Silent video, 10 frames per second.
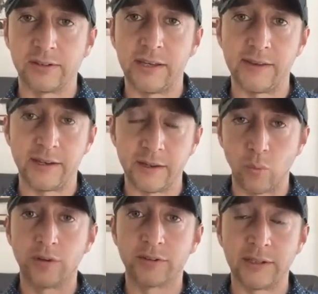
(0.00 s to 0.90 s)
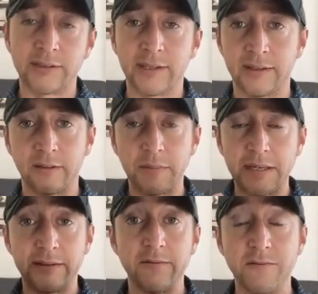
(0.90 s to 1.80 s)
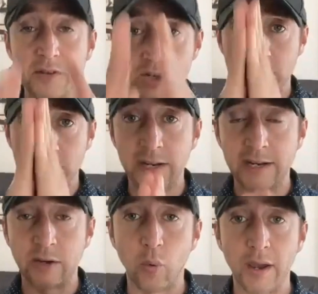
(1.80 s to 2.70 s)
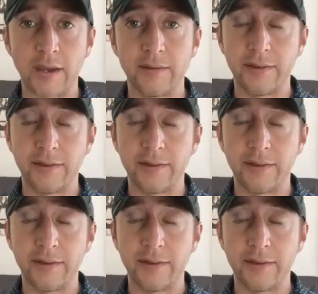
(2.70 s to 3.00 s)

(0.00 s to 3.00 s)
saying that it wasn't intended to be a division in any way,